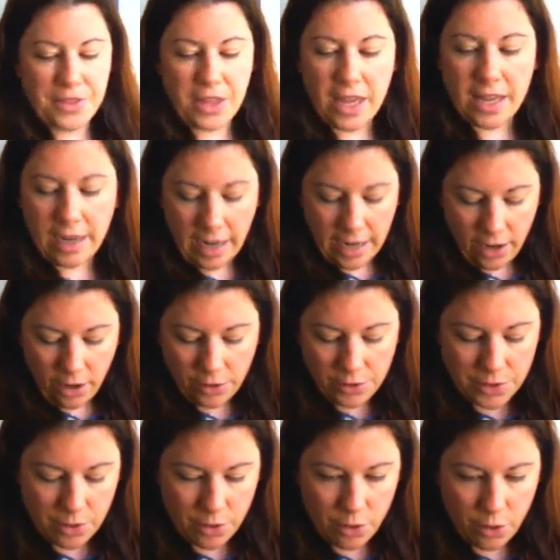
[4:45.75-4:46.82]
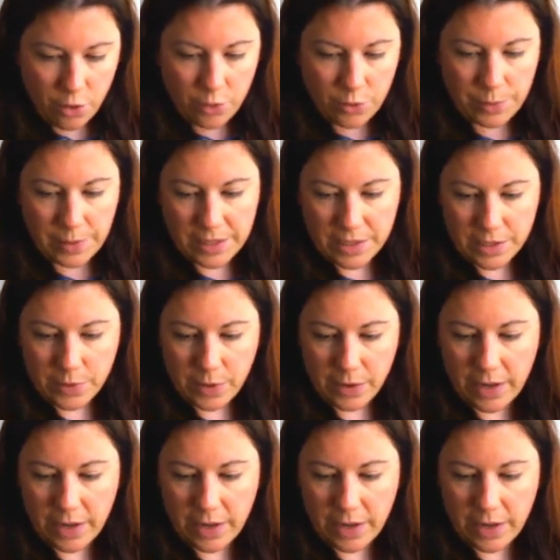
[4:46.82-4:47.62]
then I also, because this sweater